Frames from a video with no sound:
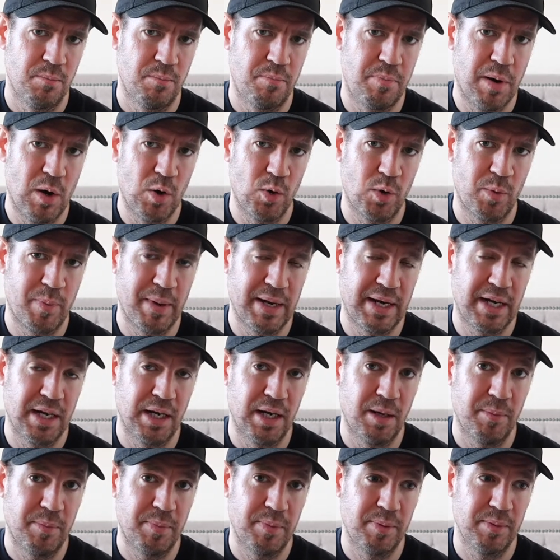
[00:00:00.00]
bulk back
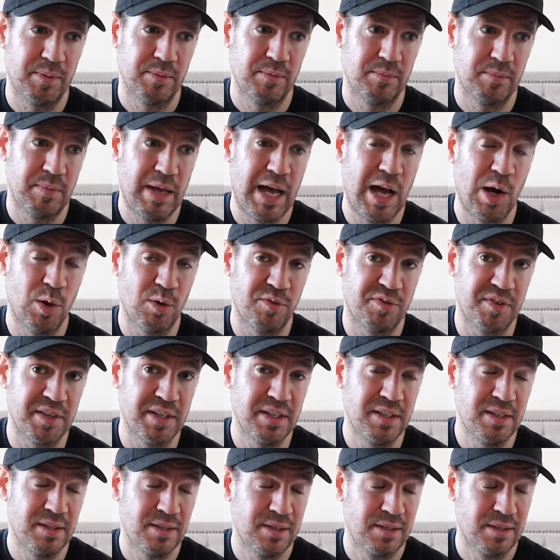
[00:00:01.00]
up
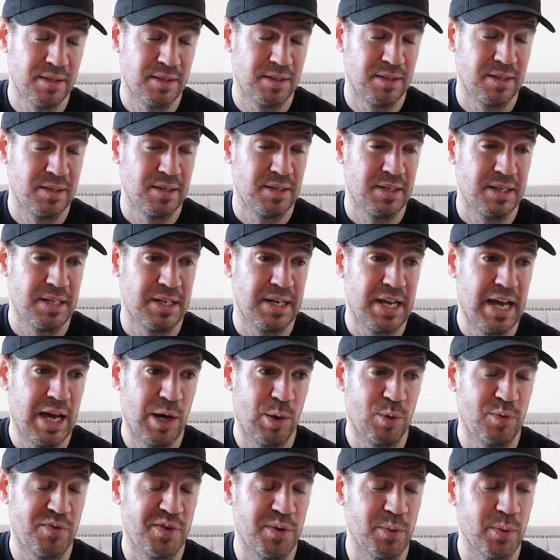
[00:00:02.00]
healthy, in a
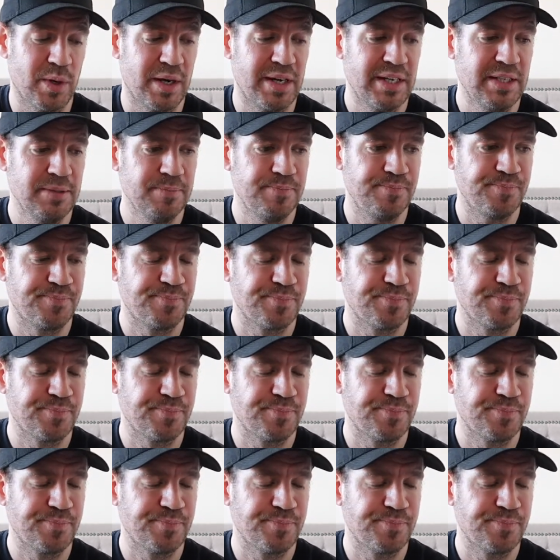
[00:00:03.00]
healthy way,